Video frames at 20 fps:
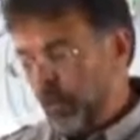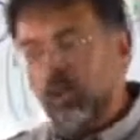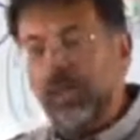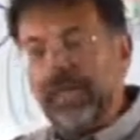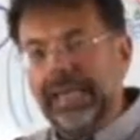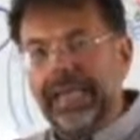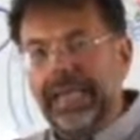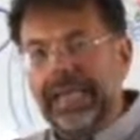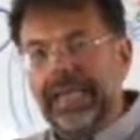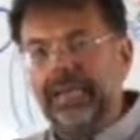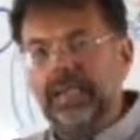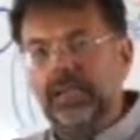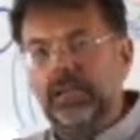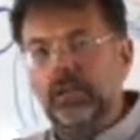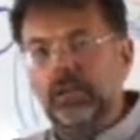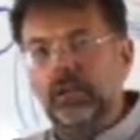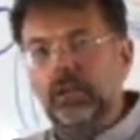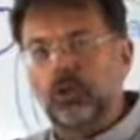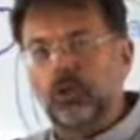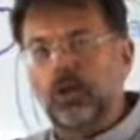going
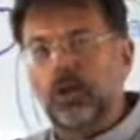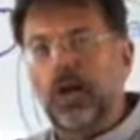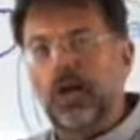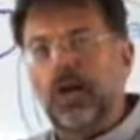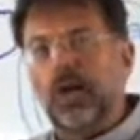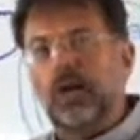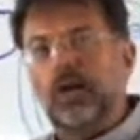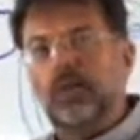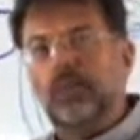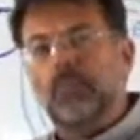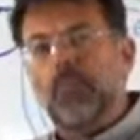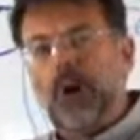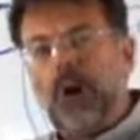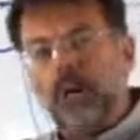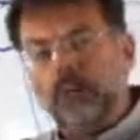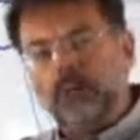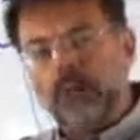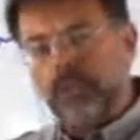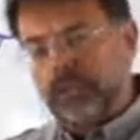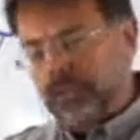into
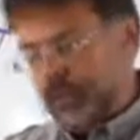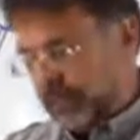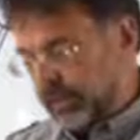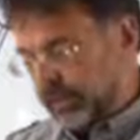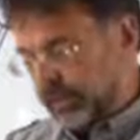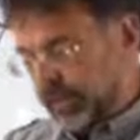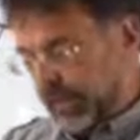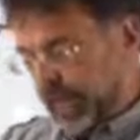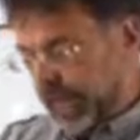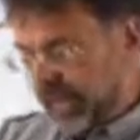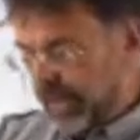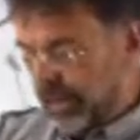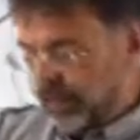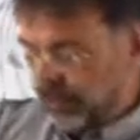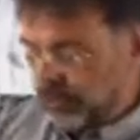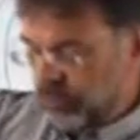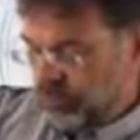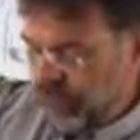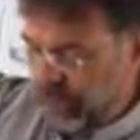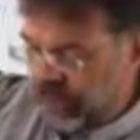my wrist, and
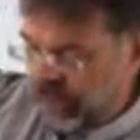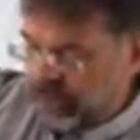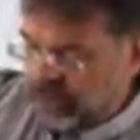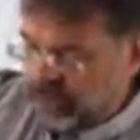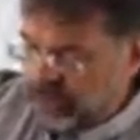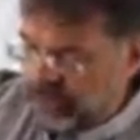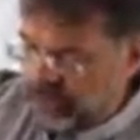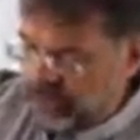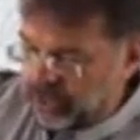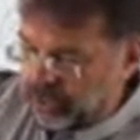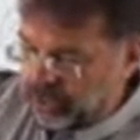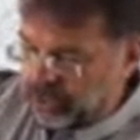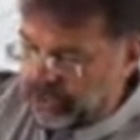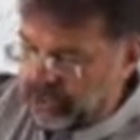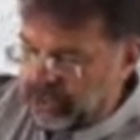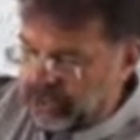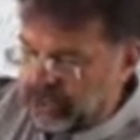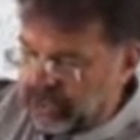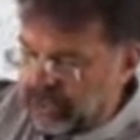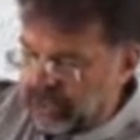it really just, you
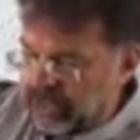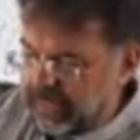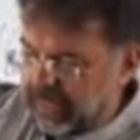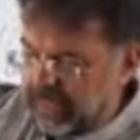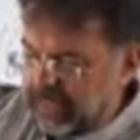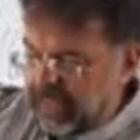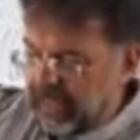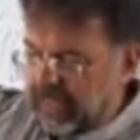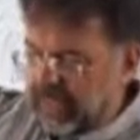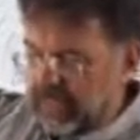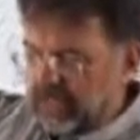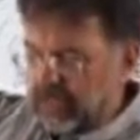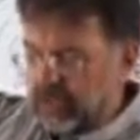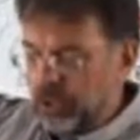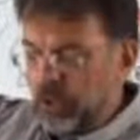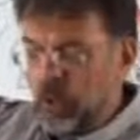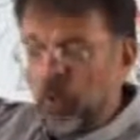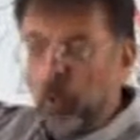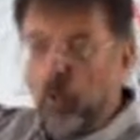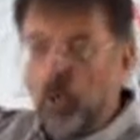can see
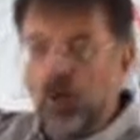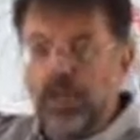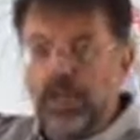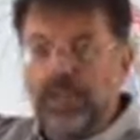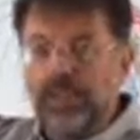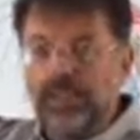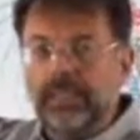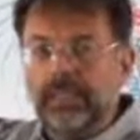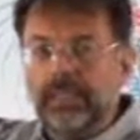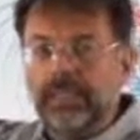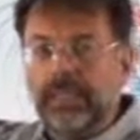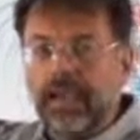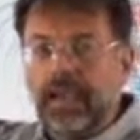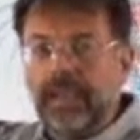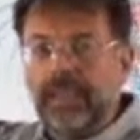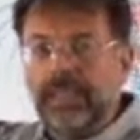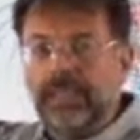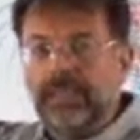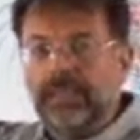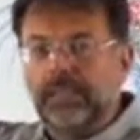it's all
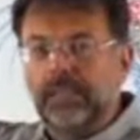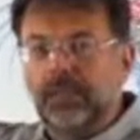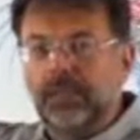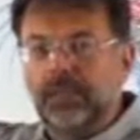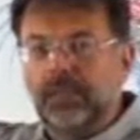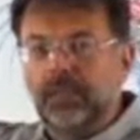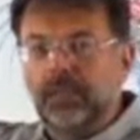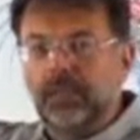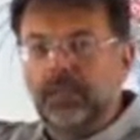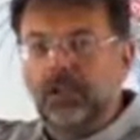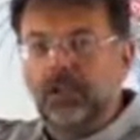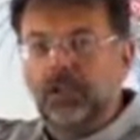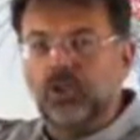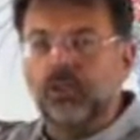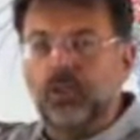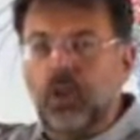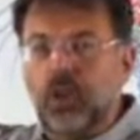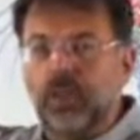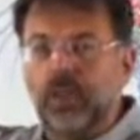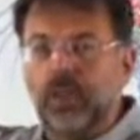inside. It's a very
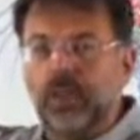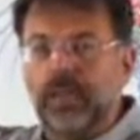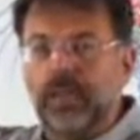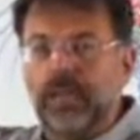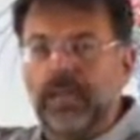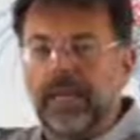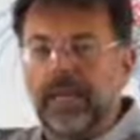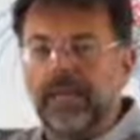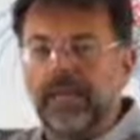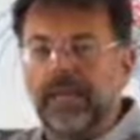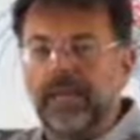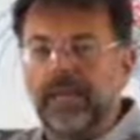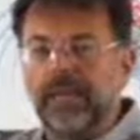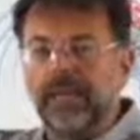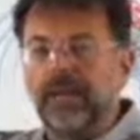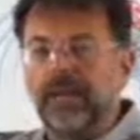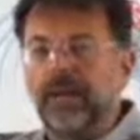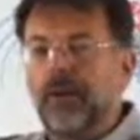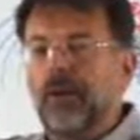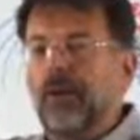strong magnetic
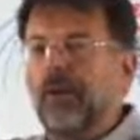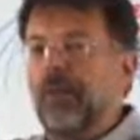field.